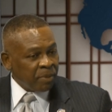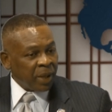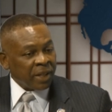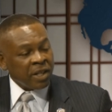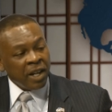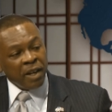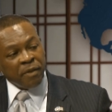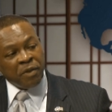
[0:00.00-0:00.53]

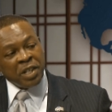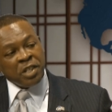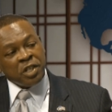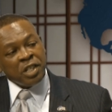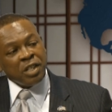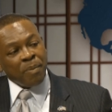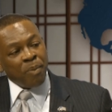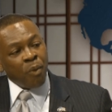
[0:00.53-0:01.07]
But
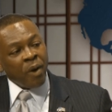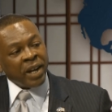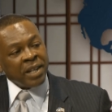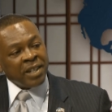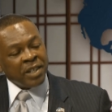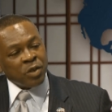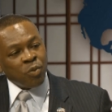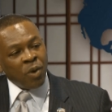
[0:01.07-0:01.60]
finishing the
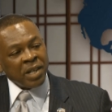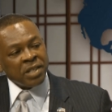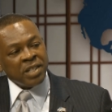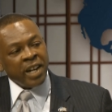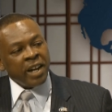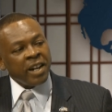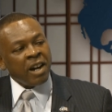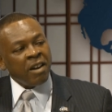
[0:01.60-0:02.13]
point is, once
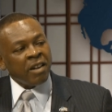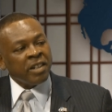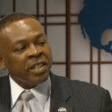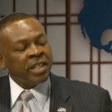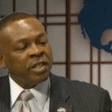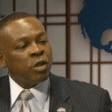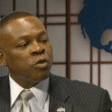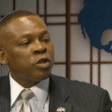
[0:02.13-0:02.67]
they are
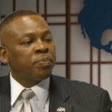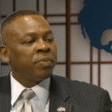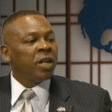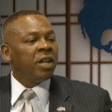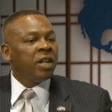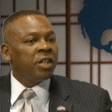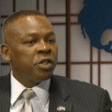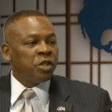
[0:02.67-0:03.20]
in those
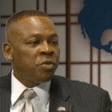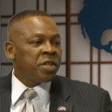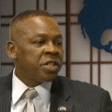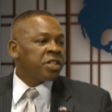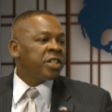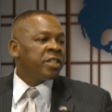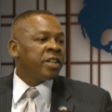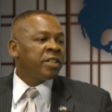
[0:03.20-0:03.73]

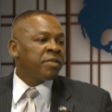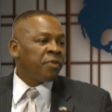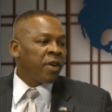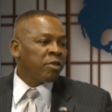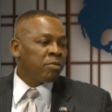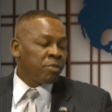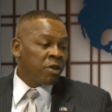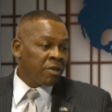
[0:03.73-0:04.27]
units in
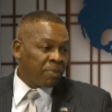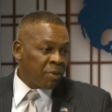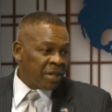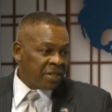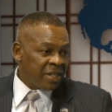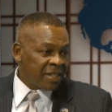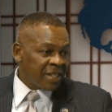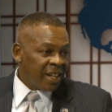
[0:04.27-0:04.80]
Federal Bureau of
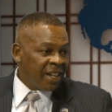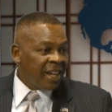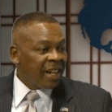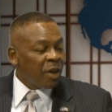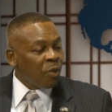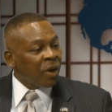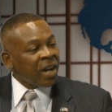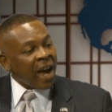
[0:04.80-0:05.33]
Prisons,
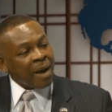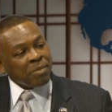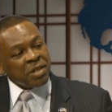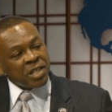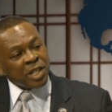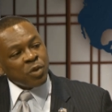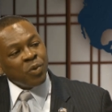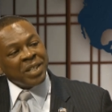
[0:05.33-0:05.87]
what
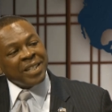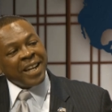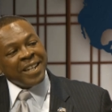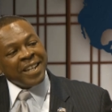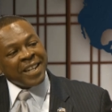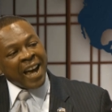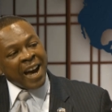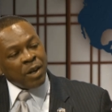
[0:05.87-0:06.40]
happens is when they
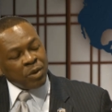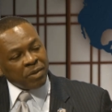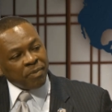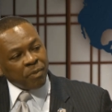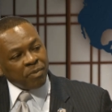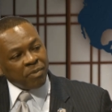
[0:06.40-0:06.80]
get out,